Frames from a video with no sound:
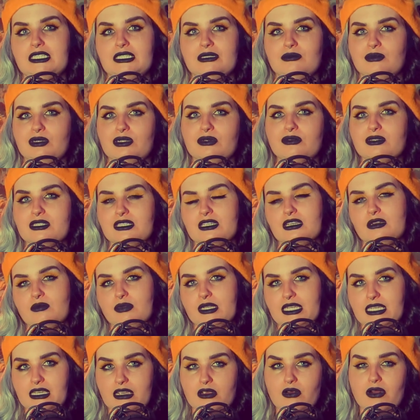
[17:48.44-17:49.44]
but also
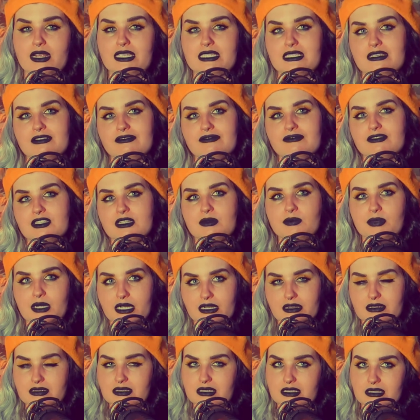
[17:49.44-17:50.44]
being aggressive to
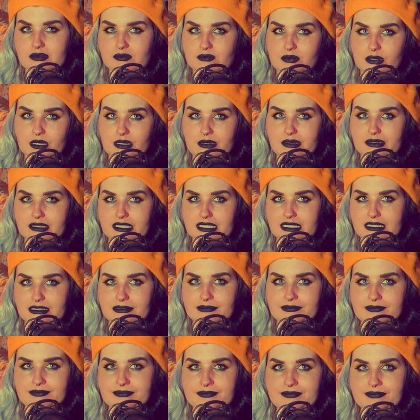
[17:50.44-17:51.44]
passers-by.
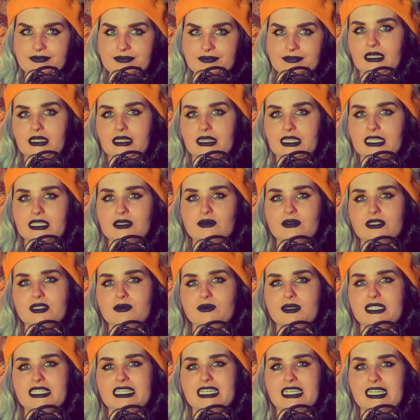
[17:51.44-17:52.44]
This was a
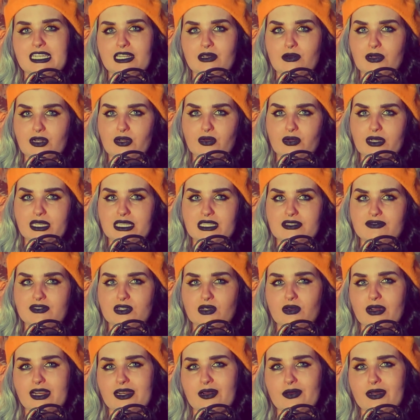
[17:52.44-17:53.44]
particular annoyance for
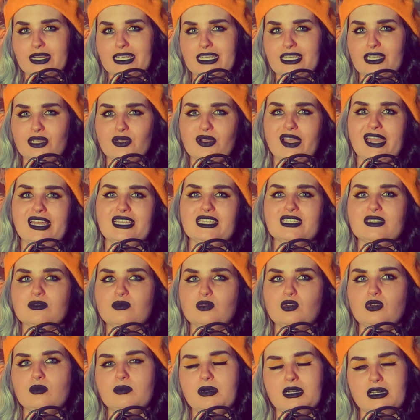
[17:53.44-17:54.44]
Gregory, who had to
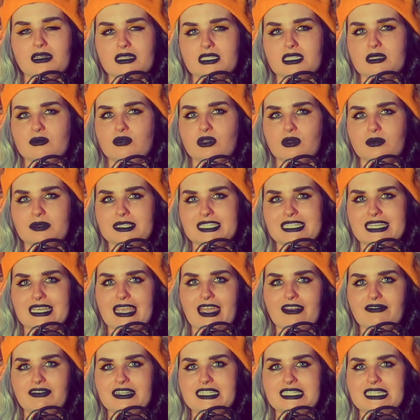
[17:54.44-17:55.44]
walk past the property
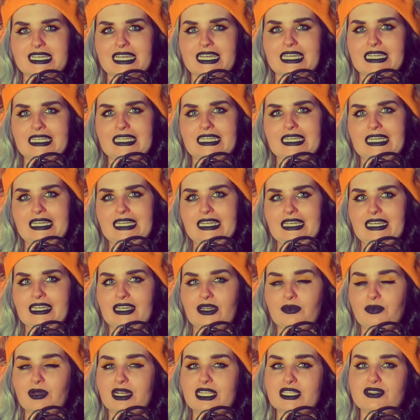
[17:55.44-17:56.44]
every day,
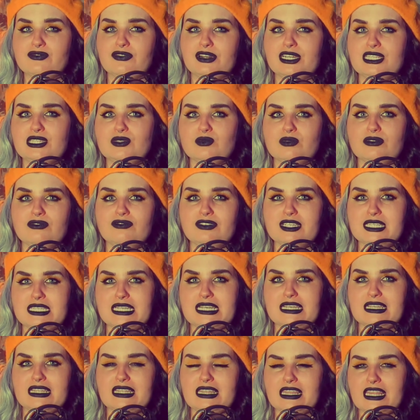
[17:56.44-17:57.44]
and when his friends would
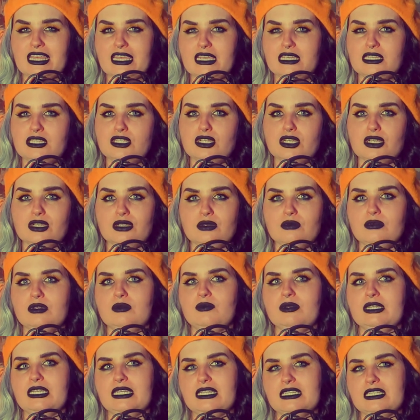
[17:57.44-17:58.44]
visit, they too
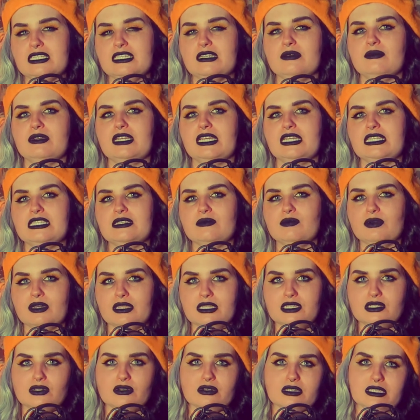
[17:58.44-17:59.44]
would be intimidated by
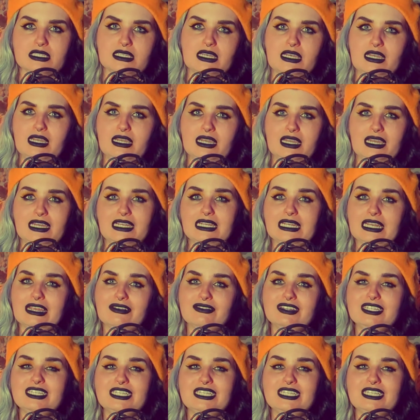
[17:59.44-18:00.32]
the dogs and never